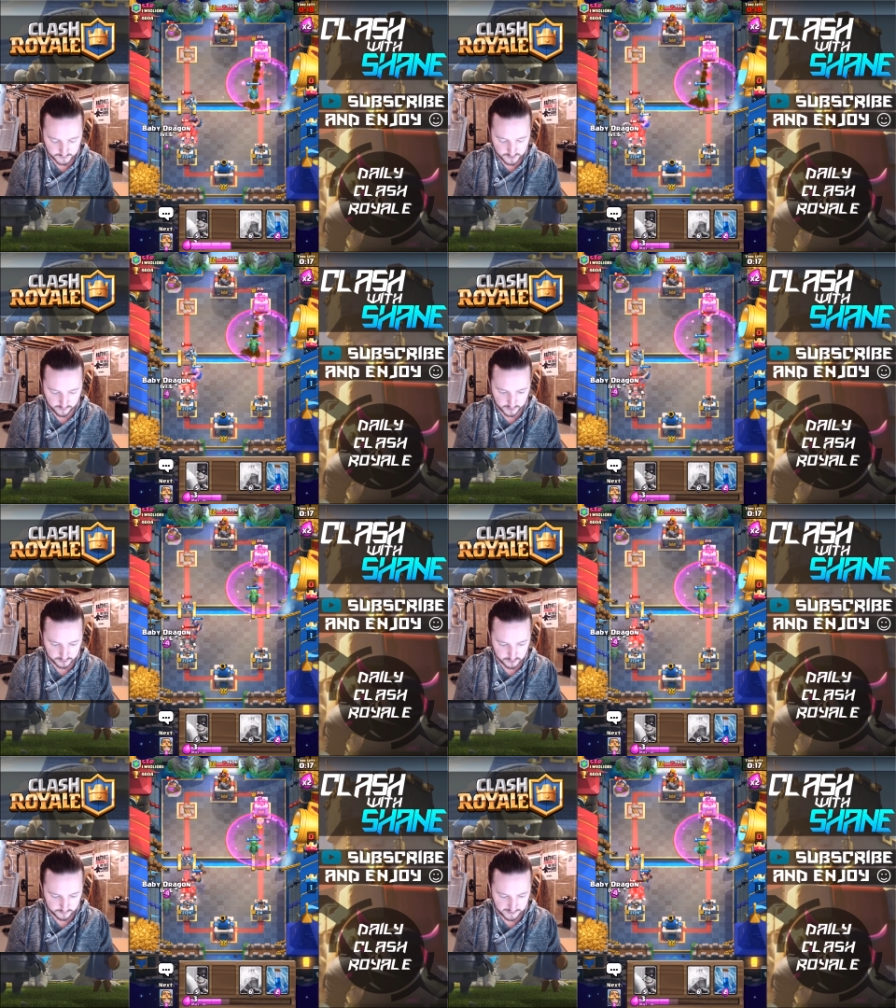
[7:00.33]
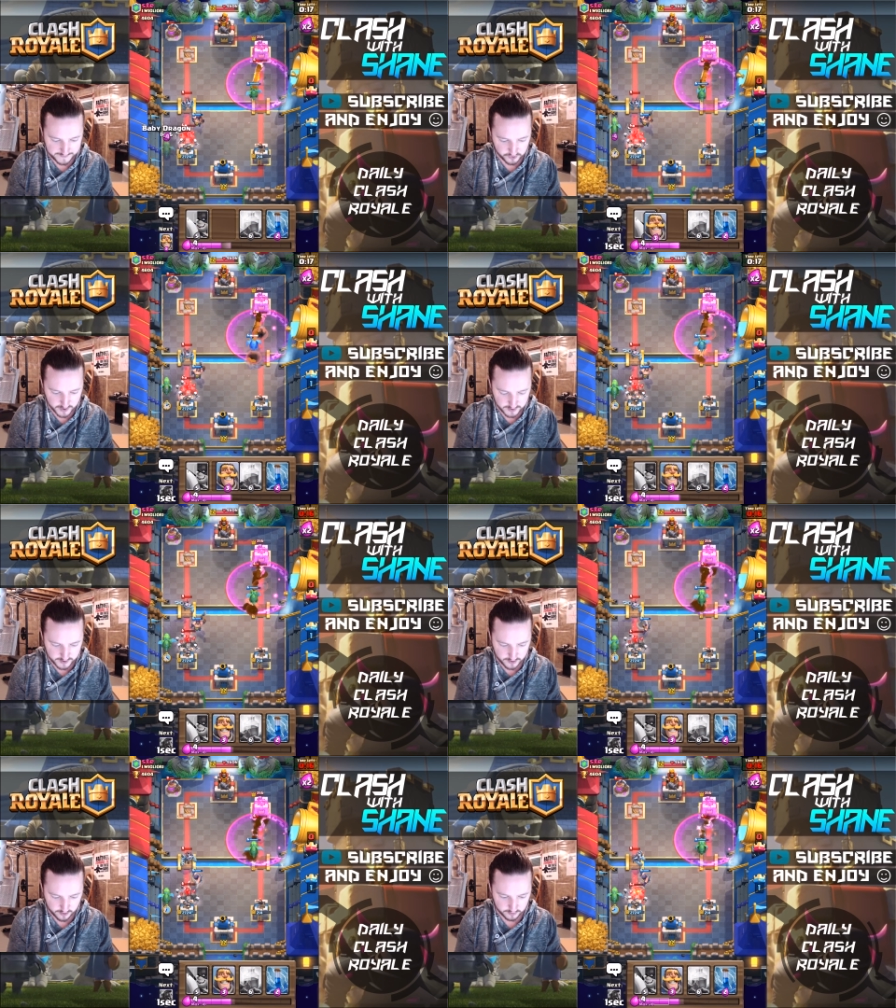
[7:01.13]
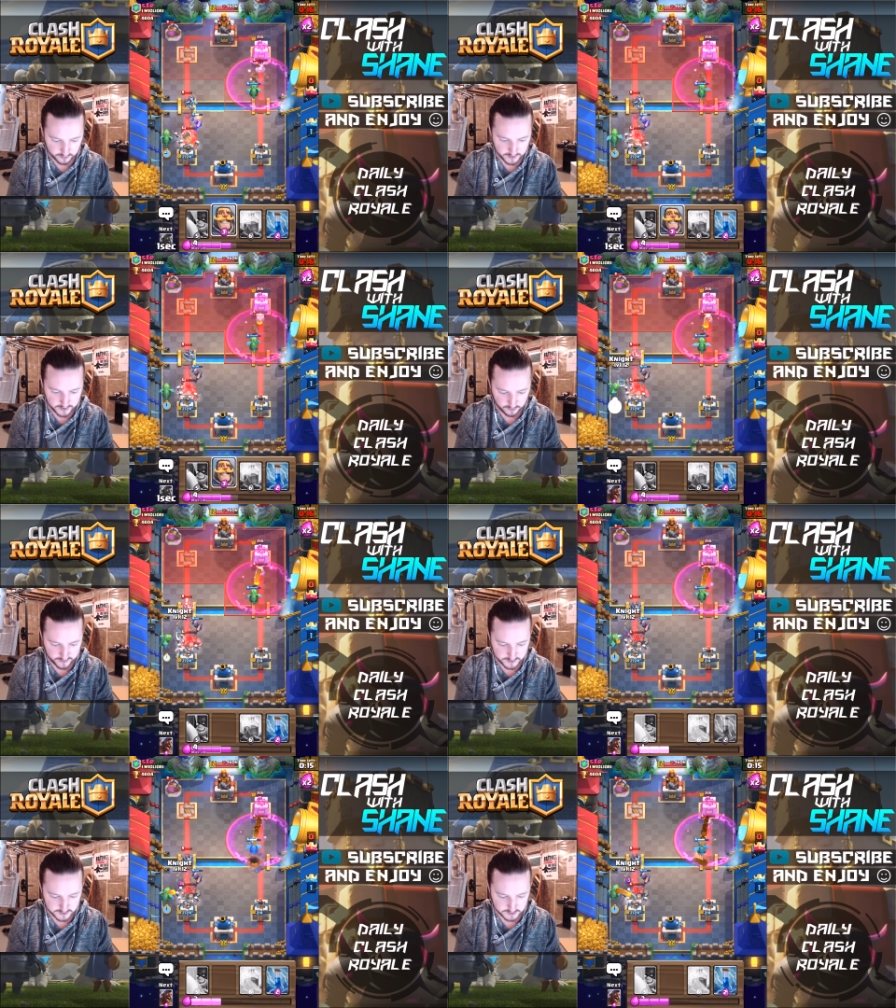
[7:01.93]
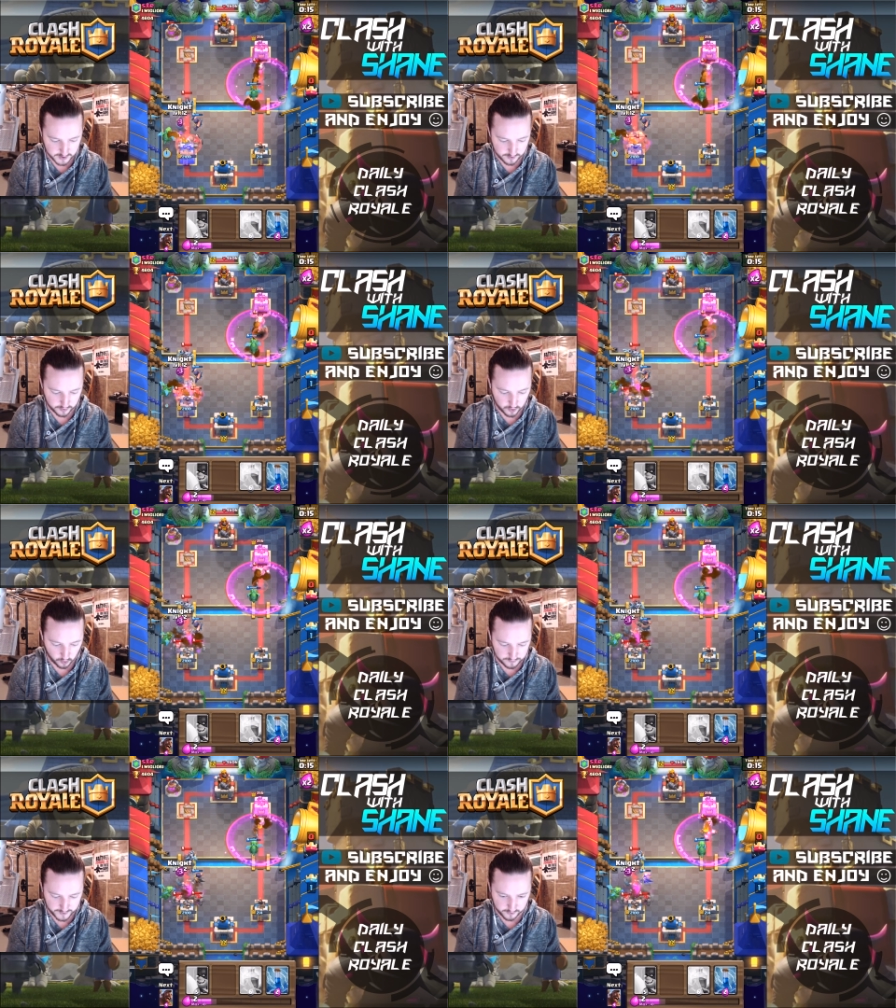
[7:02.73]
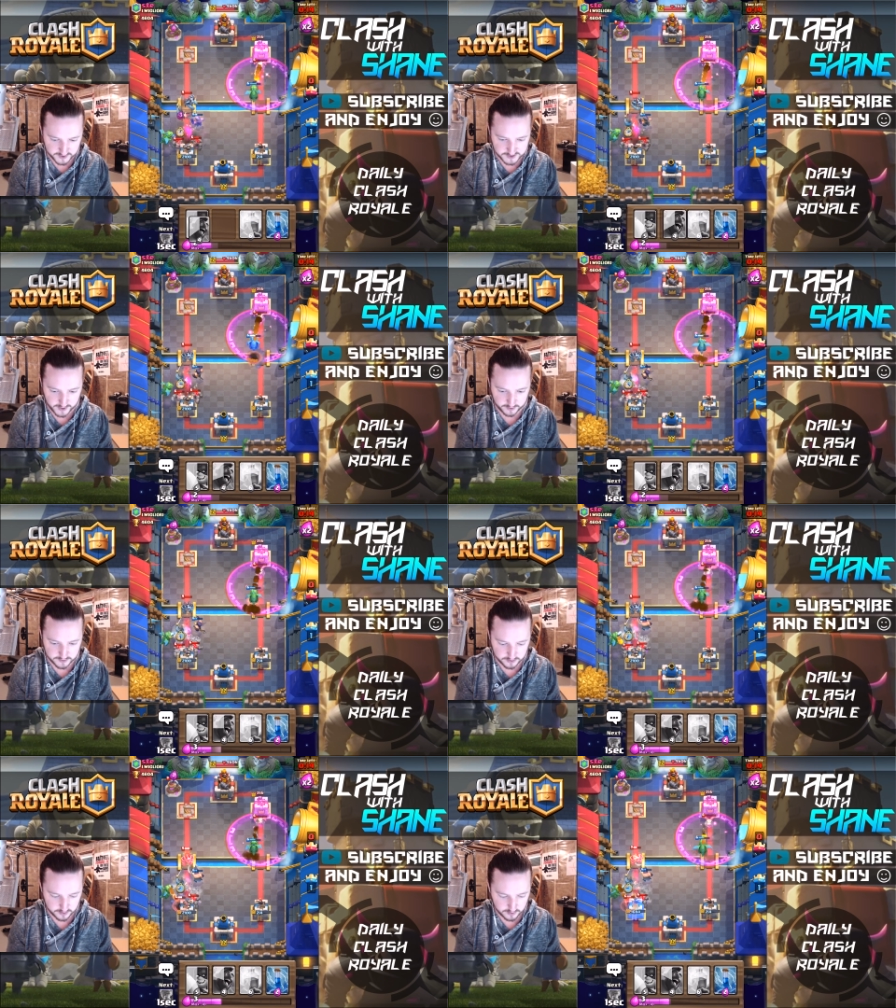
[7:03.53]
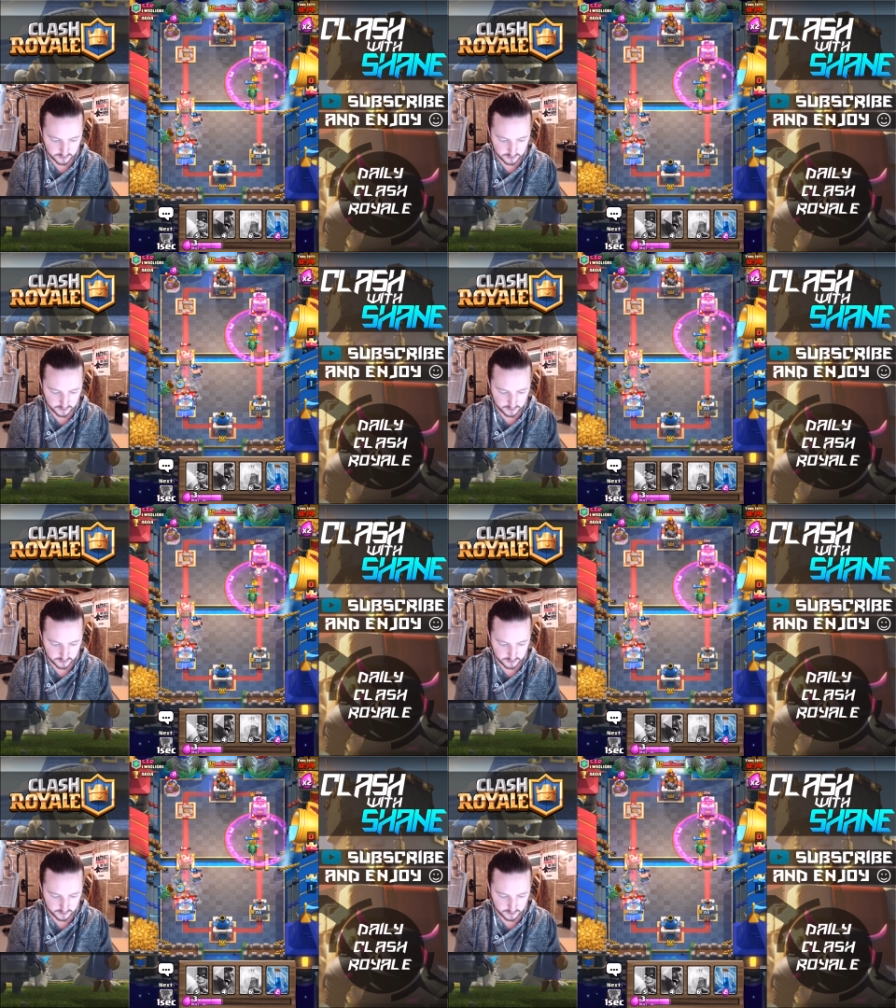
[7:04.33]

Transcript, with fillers: Now I want to do Baby Dragon here. I'm gonna kill this uh, Golem here in a second.